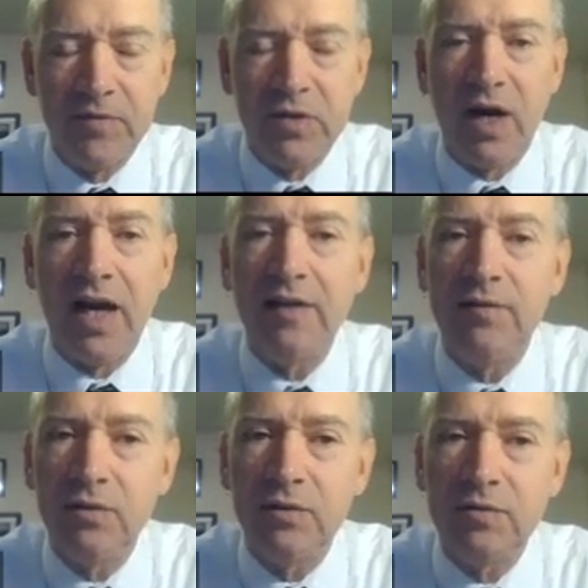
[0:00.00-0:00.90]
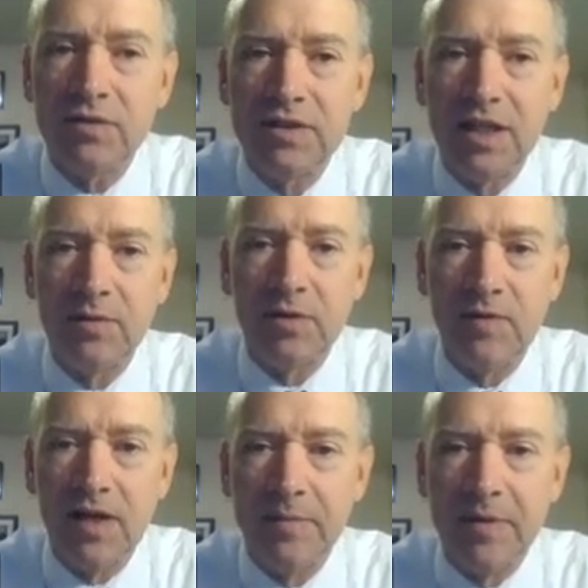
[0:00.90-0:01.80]
So I view sustainable
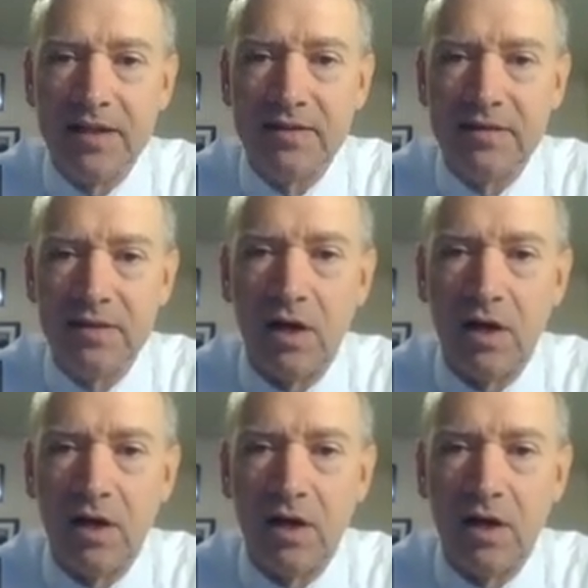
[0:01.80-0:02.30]
development as